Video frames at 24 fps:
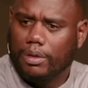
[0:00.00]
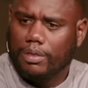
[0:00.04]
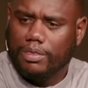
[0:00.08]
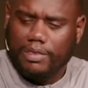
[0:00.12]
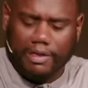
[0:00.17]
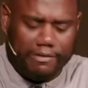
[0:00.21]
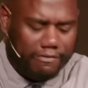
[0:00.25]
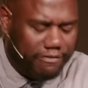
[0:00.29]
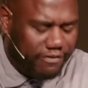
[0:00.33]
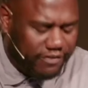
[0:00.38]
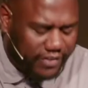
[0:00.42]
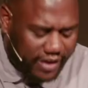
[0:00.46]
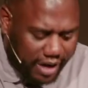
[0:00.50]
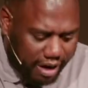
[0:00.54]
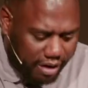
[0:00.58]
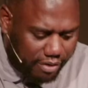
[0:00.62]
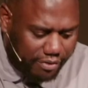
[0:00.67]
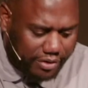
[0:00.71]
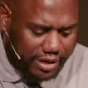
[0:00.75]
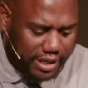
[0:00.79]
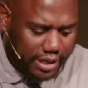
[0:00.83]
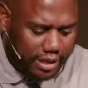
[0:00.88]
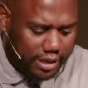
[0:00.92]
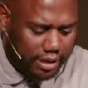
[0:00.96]
The
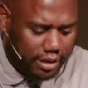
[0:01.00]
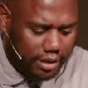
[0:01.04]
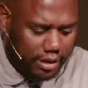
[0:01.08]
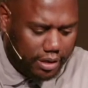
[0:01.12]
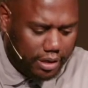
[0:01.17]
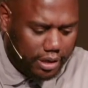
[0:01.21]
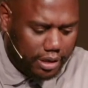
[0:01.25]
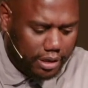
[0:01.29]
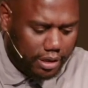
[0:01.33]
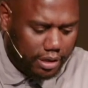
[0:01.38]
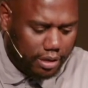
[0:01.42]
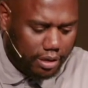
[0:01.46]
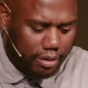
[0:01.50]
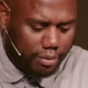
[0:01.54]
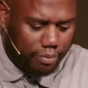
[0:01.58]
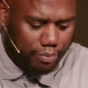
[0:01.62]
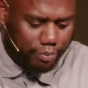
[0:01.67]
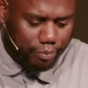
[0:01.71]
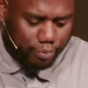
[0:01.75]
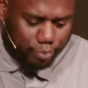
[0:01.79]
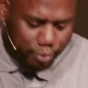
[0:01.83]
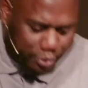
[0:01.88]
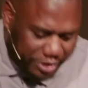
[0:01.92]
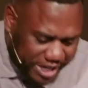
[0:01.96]
very
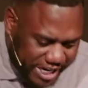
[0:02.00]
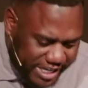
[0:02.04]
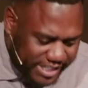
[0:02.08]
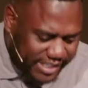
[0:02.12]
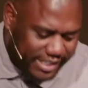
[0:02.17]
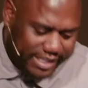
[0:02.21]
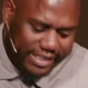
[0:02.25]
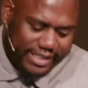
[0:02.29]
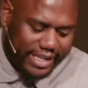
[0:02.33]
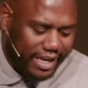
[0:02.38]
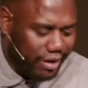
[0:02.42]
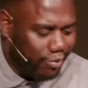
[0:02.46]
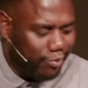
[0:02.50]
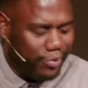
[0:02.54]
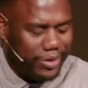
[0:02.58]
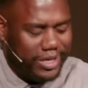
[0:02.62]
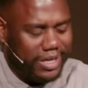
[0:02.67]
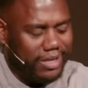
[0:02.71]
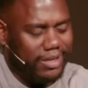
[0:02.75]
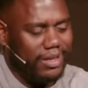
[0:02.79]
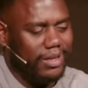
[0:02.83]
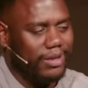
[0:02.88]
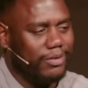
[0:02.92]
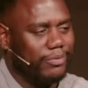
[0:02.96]
reason that
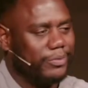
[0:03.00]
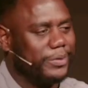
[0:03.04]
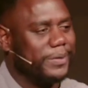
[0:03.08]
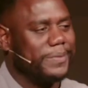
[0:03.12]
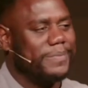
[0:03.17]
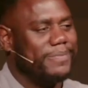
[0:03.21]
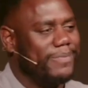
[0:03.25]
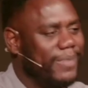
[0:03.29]
we were